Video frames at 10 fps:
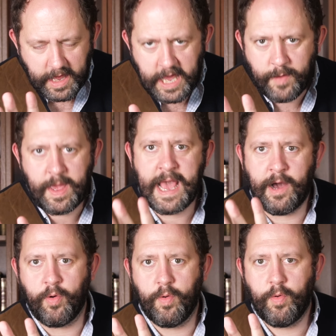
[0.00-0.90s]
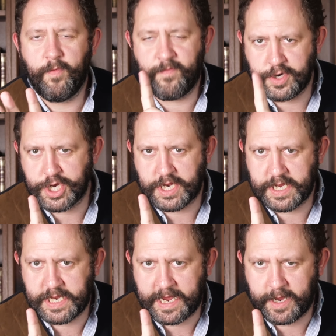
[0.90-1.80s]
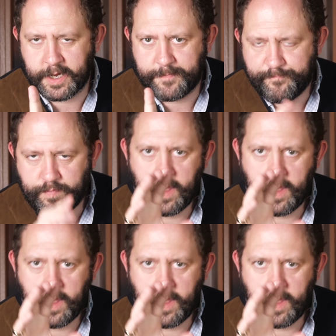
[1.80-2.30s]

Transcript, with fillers: Hear me out for just a second.